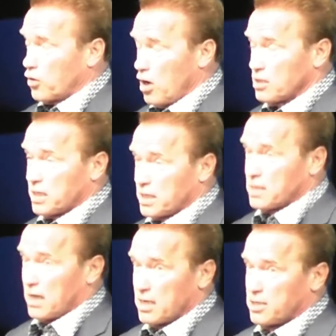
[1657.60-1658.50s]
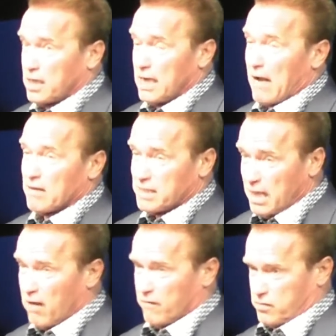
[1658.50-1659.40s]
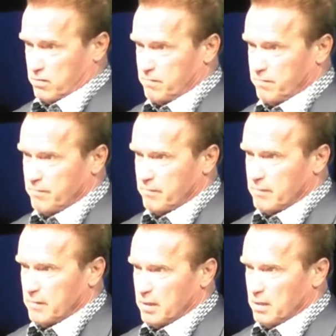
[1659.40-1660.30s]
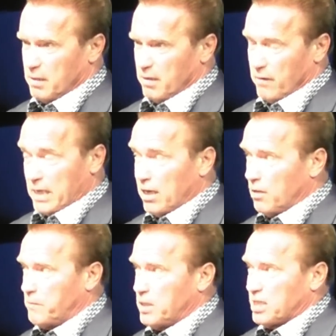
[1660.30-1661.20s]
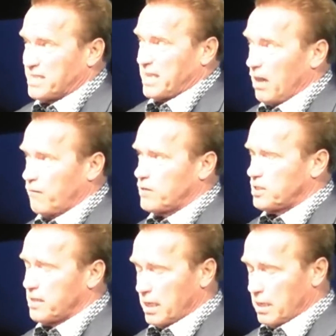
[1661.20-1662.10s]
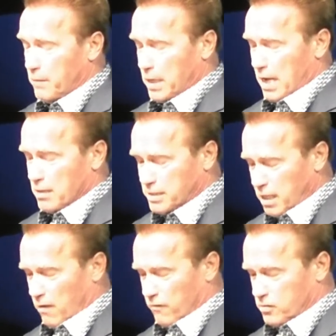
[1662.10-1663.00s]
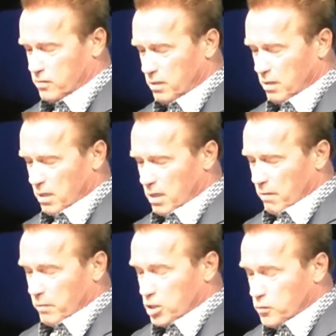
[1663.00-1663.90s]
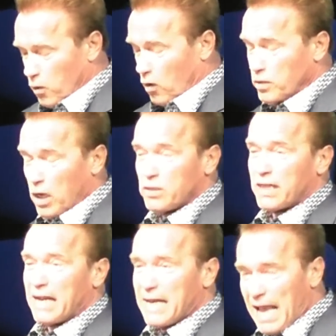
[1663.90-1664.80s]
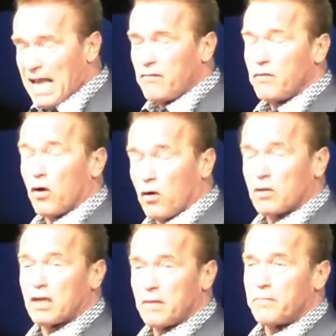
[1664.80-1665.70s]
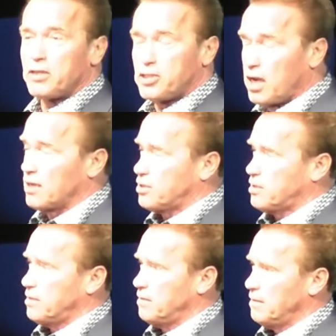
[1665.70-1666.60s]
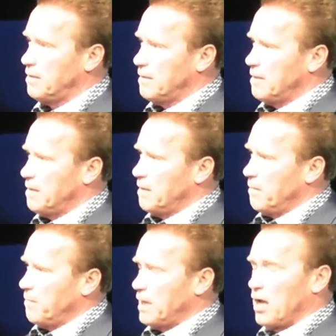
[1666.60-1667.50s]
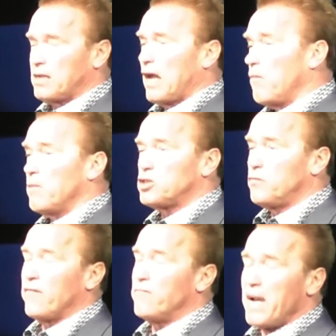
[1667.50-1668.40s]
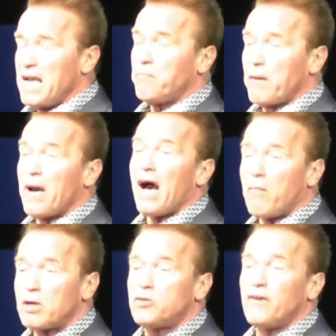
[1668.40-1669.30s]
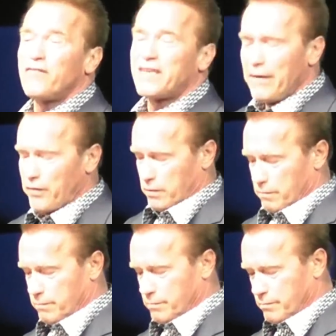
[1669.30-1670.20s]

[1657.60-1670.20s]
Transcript: a cause that is larger than ourselves. We cannot be just selfish and think about ourselves, because we all know that in the end we are all going to be judged. And not how much we have made, but by how much we have given.